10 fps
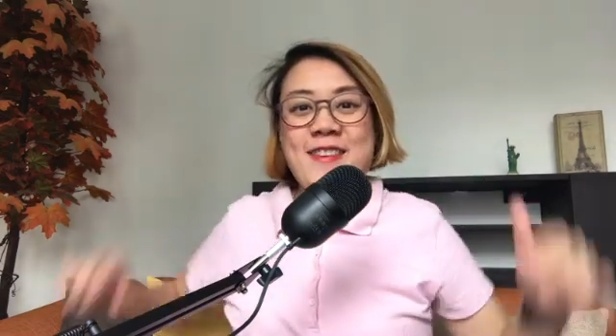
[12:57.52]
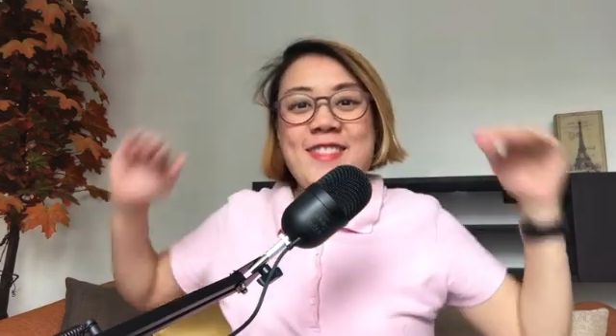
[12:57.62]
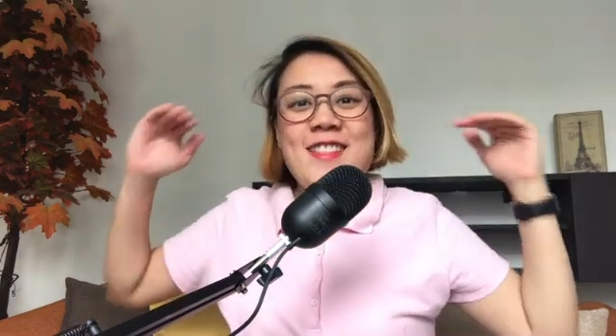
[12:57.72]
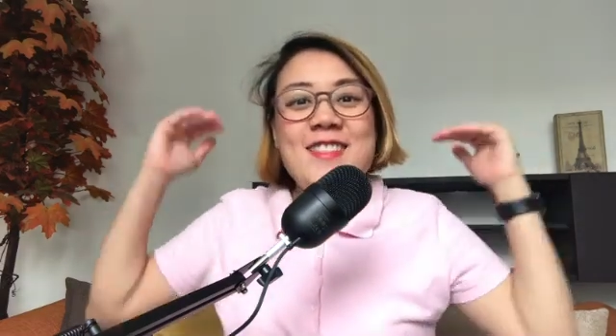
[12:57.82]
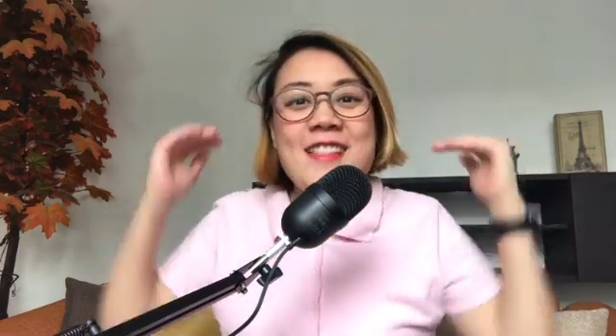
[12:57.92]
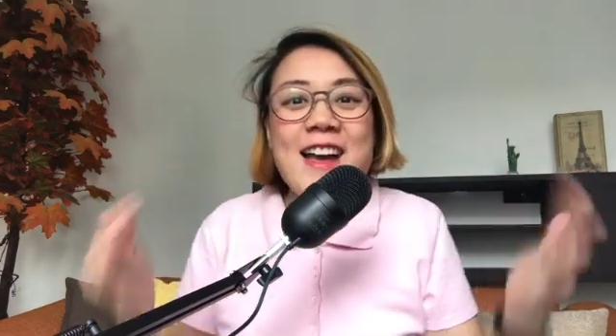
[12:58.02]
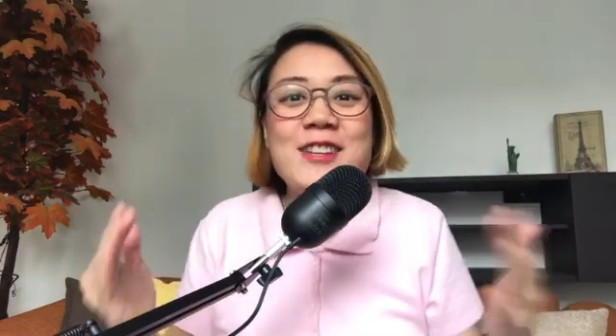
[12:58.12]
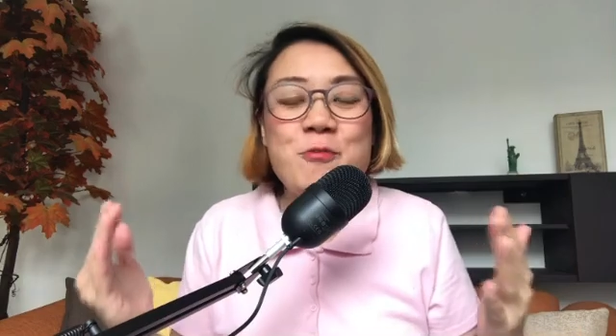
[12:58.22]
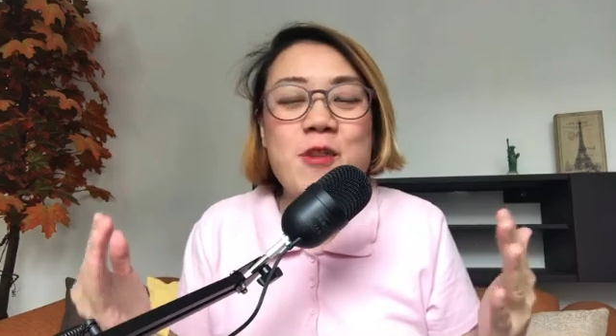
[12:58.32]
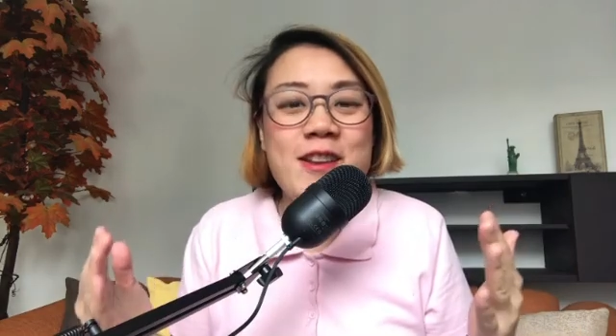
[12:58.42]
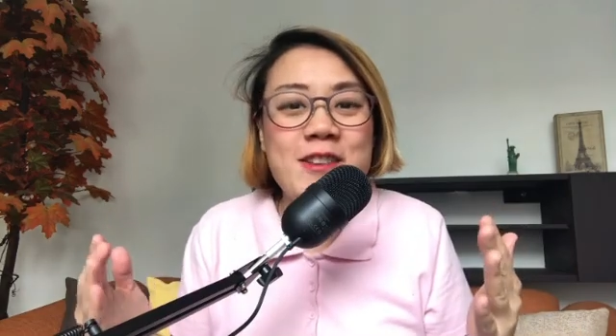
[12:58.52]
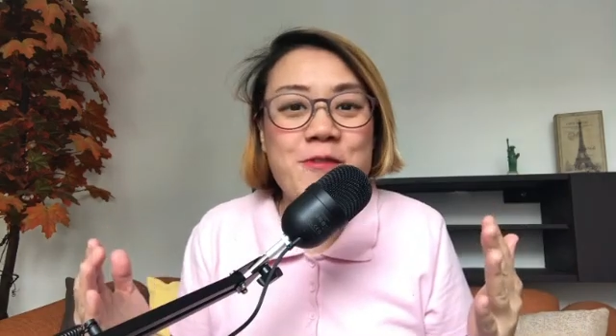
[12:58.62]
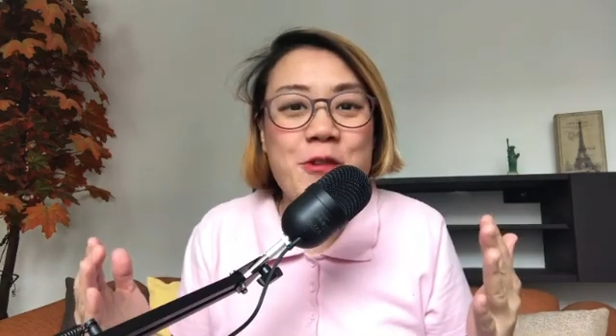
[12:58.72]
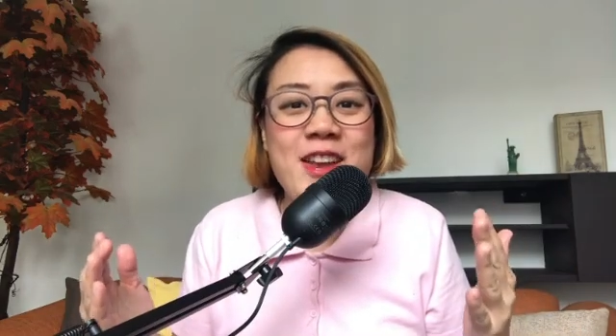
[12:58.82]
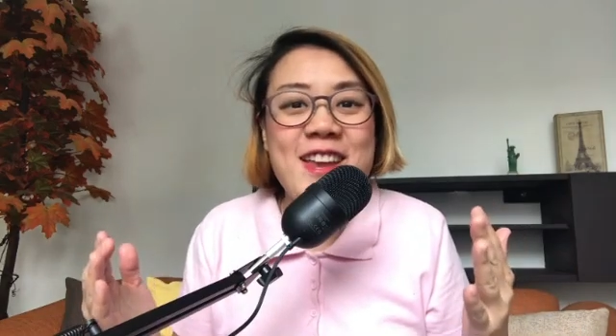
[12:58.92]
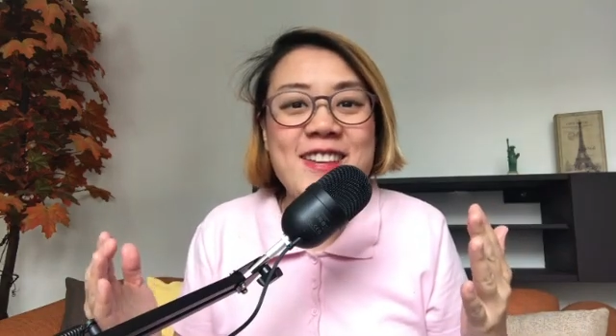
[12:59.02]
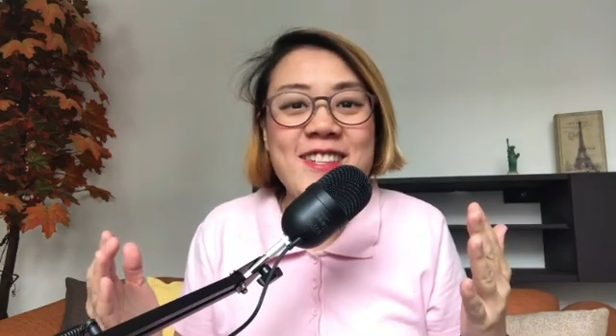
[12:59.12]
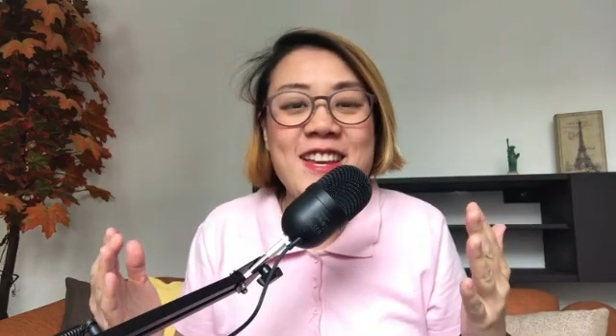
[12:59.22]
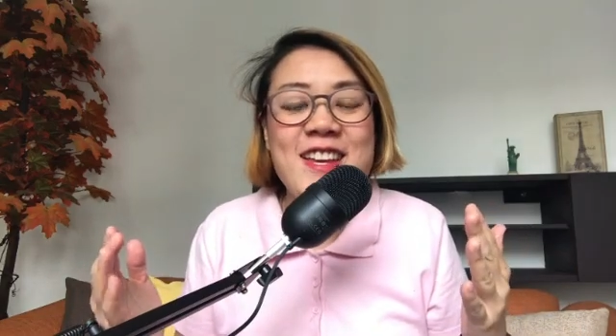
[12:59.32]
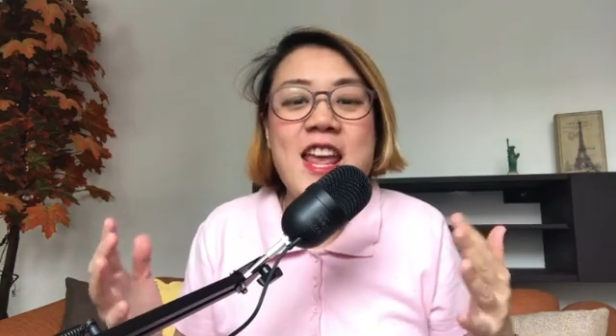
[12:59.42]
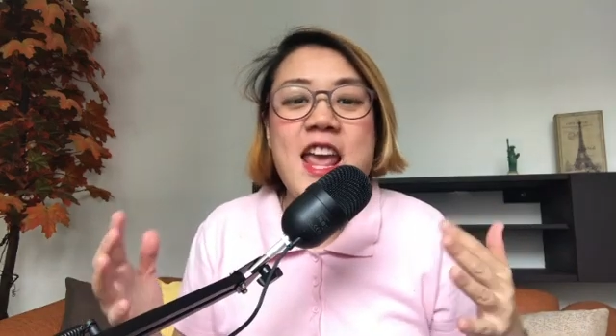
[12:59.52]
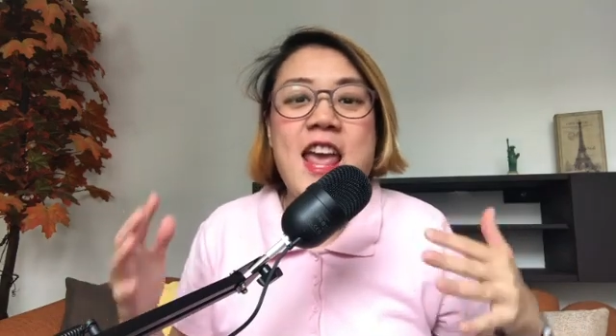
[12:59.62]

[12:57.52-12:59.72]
The last one is very easy,